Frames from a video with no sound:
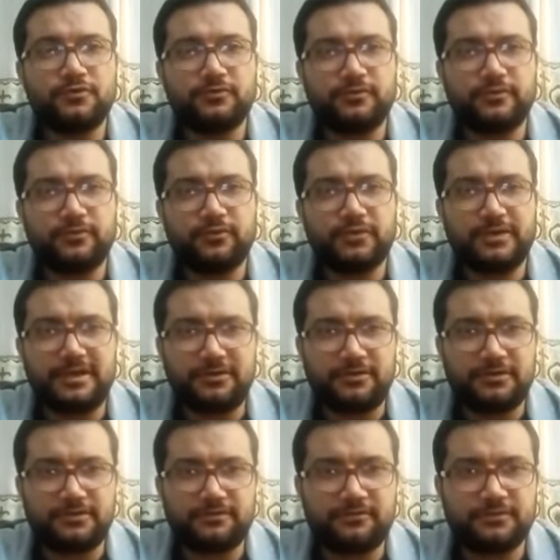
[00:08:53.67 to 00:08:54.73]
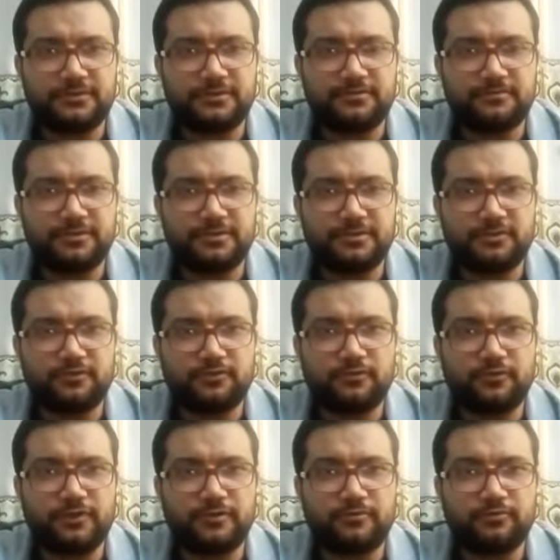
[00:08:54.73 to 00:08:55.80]
we put cannulas for this patient, two
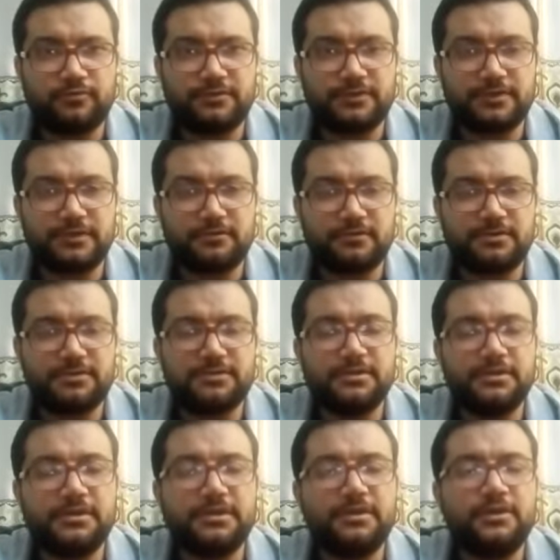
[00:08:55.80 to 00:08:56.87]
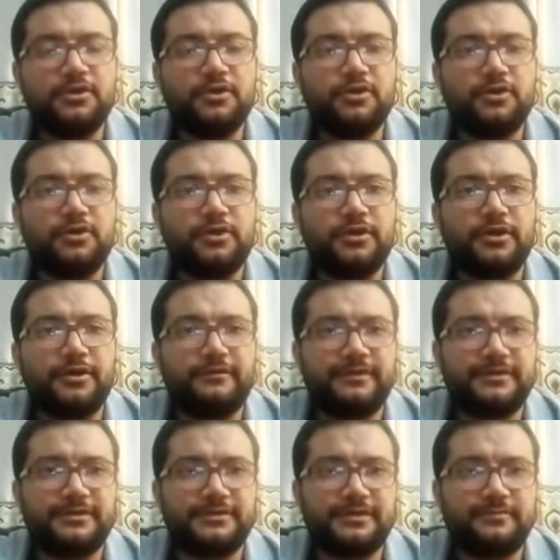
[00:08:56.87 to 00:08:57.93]
wide pores cannulas. If
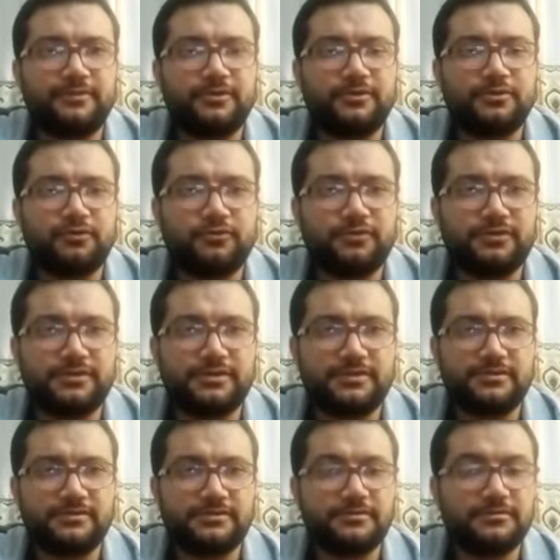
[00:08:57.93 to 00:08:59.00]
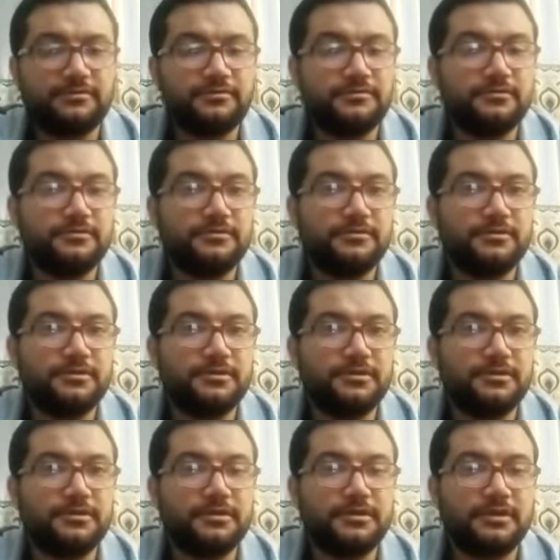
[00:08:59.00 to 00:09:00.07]
in septic shock, we start
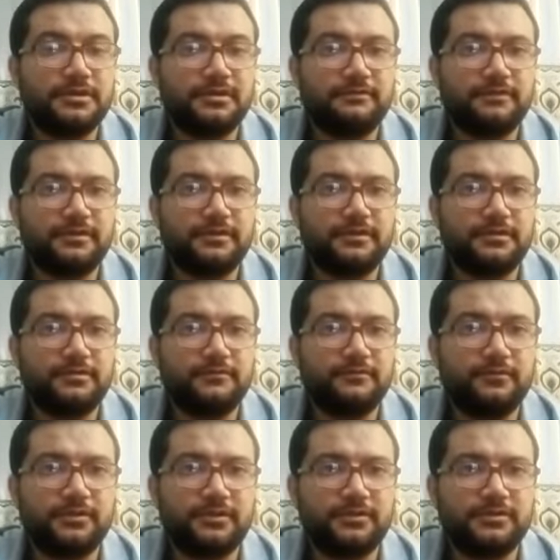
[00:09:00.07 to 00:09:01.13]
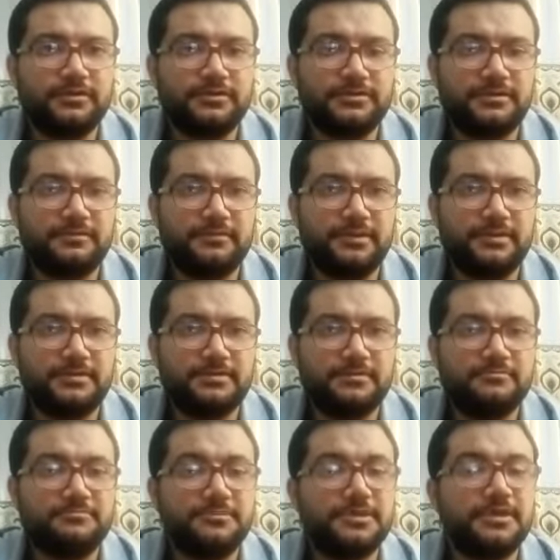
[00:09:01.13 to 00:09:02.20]
giving fluid, 30 ml
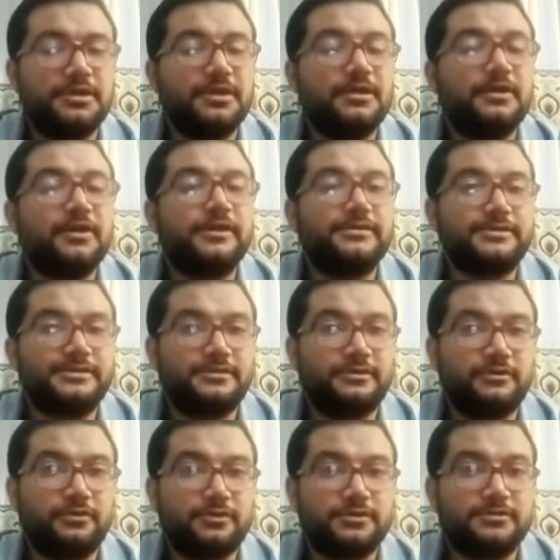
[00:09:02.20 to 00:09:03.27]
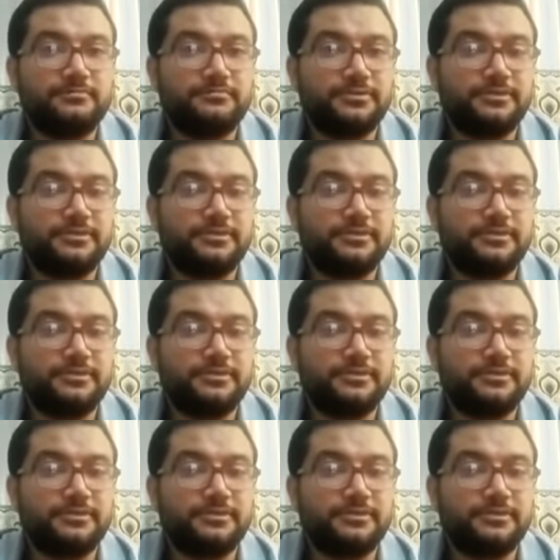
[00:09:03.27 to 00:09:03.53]
crystalloids per